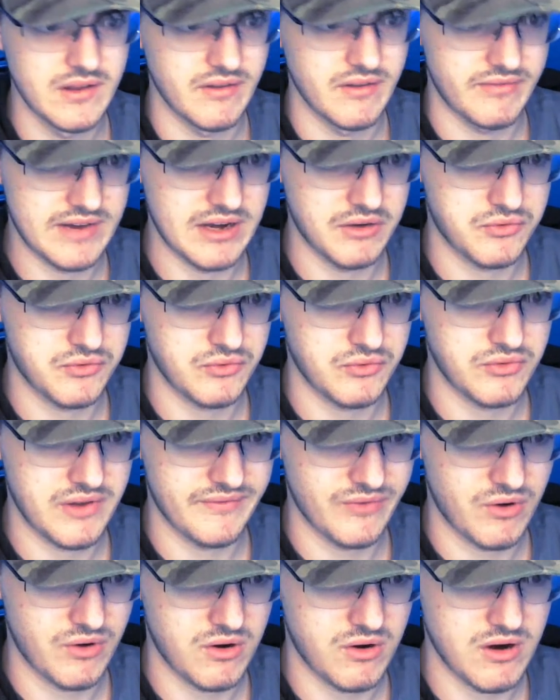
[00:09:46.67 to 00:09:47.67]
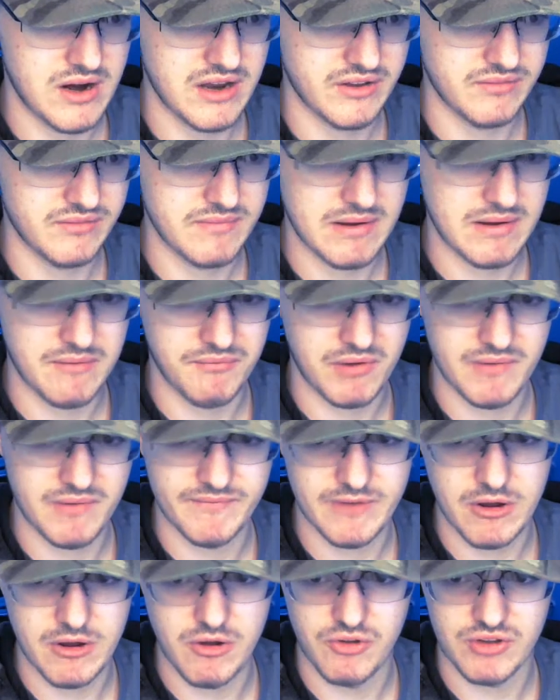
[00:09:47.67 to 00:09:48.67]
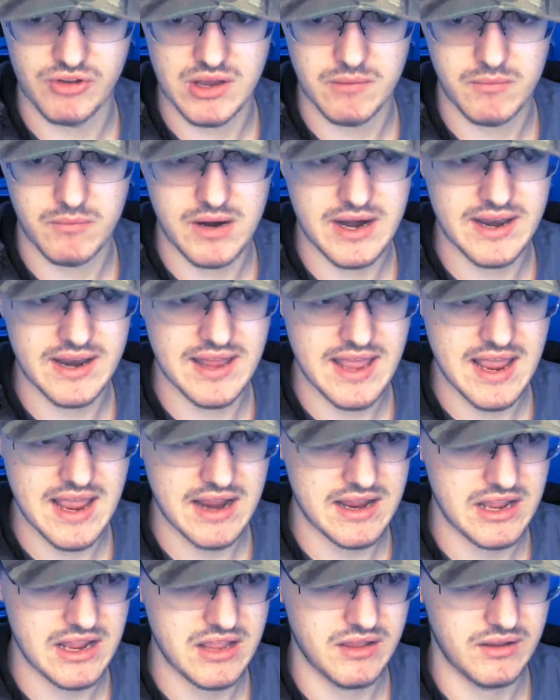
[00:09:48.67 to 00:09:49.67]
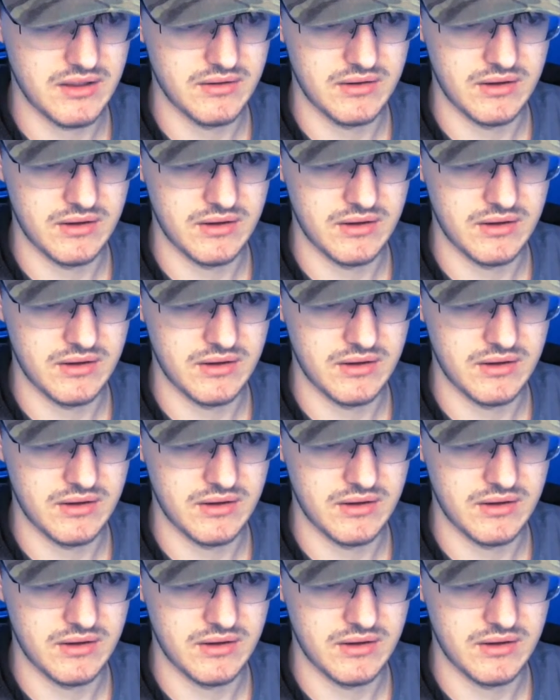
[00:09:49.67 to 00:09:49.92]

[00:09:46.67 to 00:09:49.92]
Venue 334 has been confused on why the heck he.